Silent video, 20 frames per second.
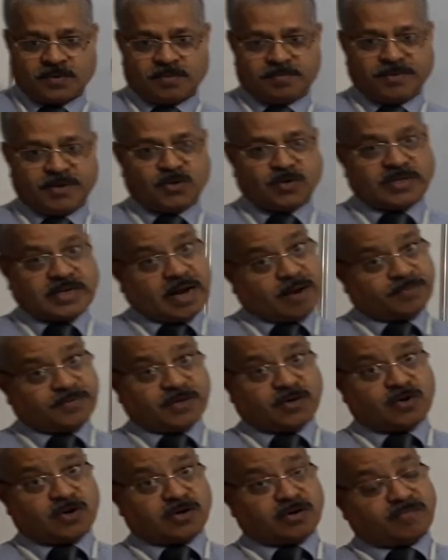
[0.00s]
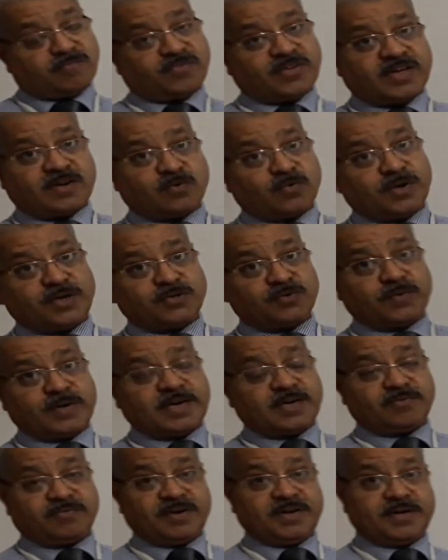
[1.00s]
Because after autumn we are going to
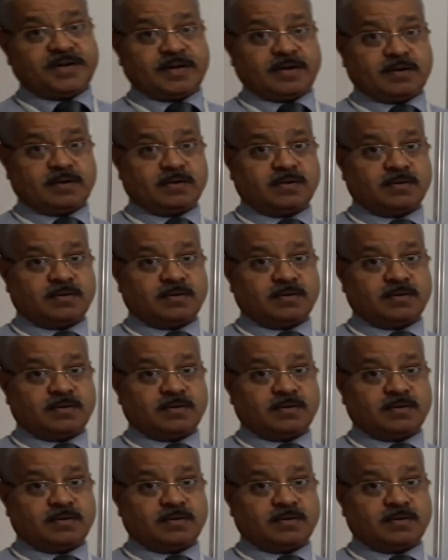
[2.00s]
get winter